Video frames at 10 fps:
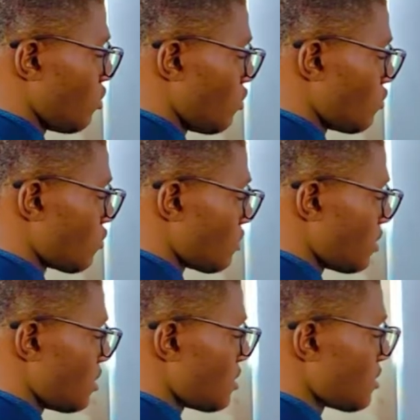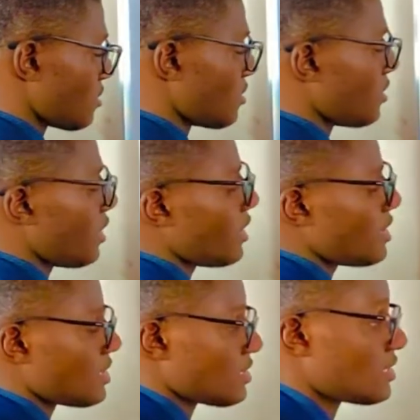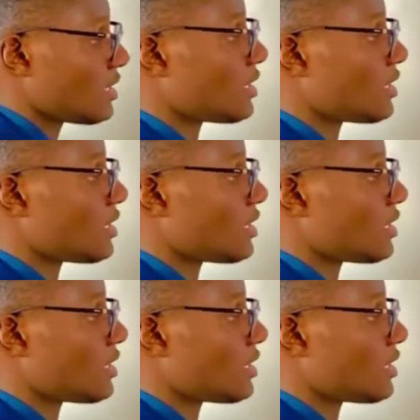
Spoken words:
So this is the